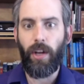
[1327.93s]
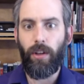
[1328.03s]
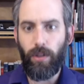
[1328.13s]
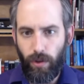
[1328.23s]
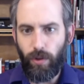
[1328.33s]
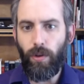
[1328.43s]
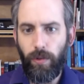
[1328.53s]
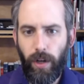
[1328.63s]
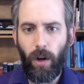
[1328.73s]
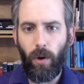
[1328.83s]
You
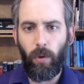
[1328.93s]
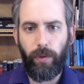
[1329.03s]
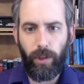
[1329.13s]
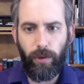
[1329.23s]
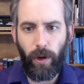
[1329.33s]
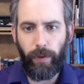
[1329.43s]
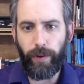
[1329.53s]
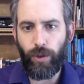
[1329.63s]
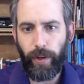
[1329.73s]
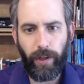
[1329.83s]
know their
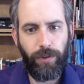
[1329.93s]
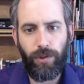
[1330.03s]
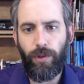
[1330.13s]
triggers,